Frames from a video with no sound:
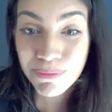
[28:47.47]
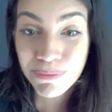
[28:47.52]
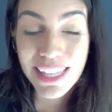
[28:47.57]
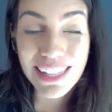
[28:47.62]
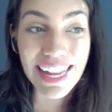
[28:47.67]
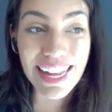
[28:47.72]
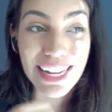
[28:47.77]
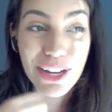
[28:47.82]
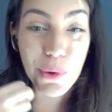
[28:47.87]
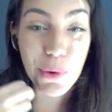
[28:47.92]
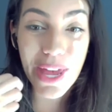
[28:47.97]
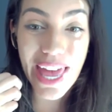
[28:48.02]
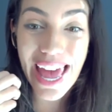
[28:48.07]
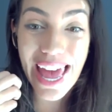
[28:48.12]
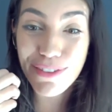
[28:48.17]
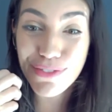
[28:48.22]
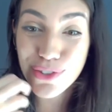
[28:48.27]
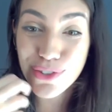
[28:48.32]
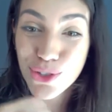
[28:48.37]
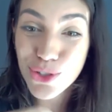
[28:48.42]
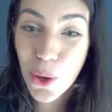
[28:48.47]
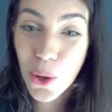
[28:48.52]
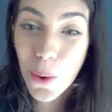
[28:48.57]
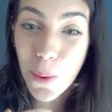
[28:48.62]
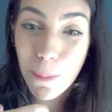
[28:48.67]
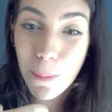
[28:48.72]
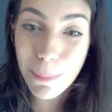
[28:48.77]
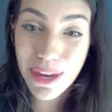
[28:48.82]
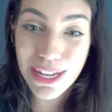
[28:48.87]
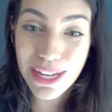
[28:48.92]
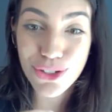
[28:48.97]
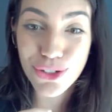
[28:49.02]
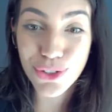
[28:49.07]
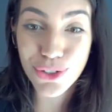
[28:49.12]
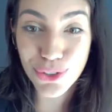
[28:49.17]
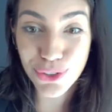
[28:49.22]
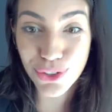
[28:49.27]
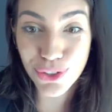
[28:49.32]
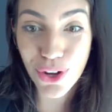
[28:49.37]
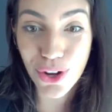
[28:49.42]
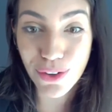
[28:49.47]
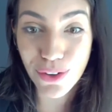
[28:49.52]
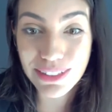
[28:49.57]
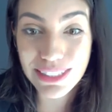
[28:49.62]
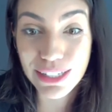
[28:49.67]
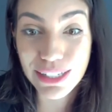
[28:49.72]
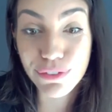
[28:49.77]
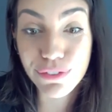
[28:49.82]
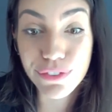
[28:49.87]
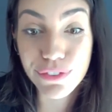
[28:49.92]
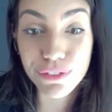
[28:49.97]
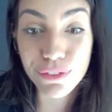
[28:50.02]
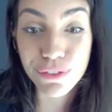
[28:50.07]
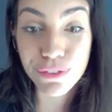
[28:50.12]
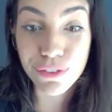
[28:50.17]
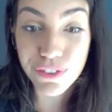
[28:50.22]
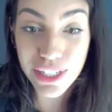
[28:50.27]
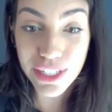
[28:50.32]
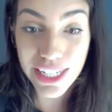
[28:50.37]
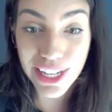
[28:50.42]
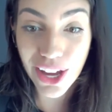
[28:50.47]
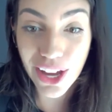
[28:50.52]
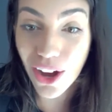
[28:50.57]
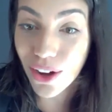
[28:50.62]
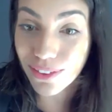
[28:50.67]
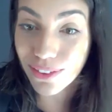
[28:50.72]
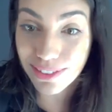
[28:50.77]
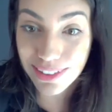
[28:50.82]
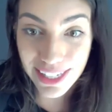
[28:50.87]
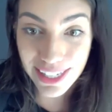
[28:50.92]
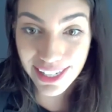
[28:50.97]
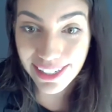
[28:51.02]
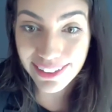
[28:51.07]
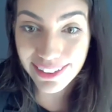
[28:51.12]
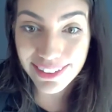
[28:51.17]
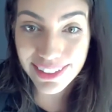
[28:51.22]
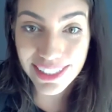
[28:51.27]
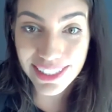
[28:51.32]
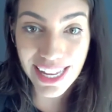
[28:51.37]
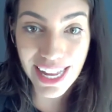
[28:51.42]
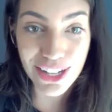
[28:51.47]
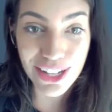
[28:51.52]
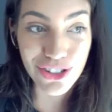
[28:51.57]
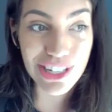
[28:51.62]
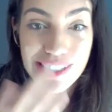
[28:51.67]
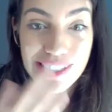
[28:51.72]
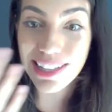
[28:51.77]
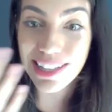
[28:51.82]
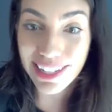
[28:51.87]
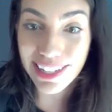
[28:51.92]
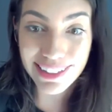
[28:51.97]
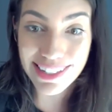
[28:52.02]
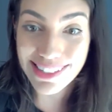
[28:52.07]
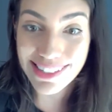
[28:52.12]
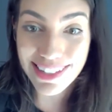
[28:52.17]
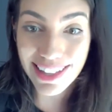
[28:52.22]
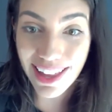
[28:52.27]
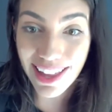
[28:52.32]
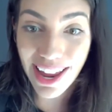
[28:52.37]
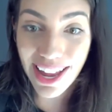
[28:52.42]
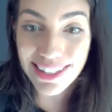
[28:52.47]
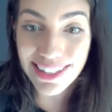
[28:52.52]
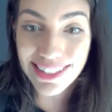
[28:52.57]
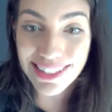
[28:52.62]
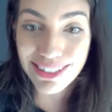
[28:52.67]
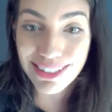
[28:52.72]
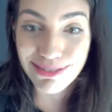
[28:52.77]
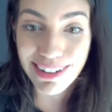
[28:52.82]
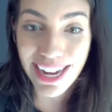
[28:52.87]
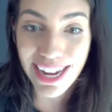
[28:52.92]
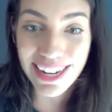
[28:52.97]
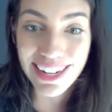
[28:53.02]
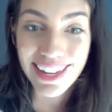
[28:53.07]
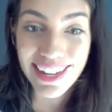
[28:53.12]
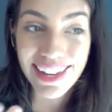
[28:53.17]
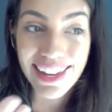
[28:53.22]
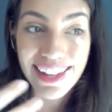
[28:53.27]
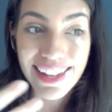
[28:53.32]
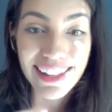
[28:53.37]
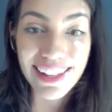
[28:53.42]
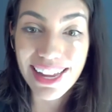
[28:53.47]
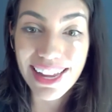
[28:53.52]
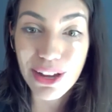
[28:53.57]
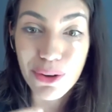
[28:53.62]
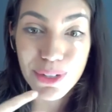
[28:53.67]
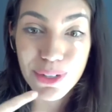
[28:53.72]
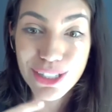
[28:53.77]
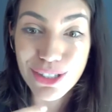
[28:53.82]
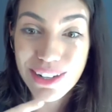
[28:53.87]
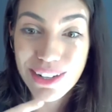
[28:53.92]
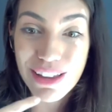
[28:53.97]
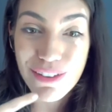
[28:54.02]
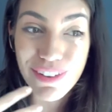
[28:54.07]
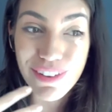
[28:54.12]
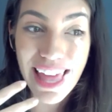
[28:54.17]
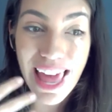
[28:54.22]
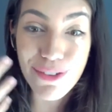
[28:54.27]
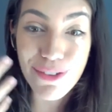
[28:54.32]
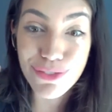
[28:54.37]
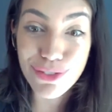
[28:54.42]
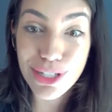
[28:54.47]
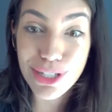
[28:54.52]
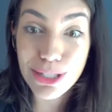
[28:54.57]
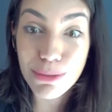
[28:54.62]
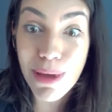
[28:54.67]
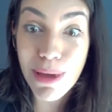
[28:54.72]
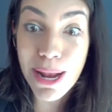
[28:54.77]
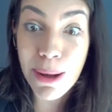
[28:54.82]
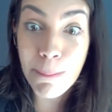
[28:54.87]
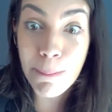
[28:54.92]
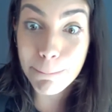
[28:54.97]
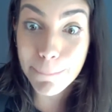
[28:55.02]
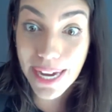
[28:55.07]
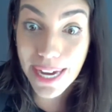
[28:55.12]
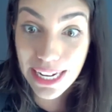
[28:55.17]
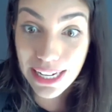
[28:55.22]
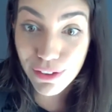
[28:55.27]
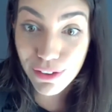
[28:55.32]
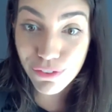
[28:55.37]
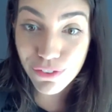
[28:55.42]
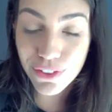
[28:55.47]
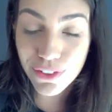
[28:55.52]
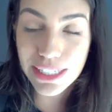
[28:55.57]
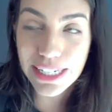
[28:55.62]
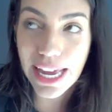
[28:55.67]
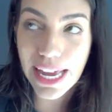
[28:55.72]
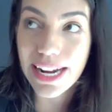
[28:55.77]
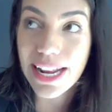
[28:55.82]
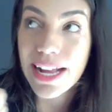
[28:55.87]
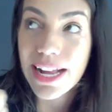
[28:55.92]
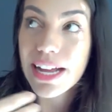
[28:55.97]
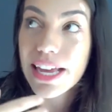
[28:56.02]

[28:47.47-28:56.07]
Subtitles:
Like, we have so much good content for free on the internet, just like this class, right? Like, we don't even have to spend money for that.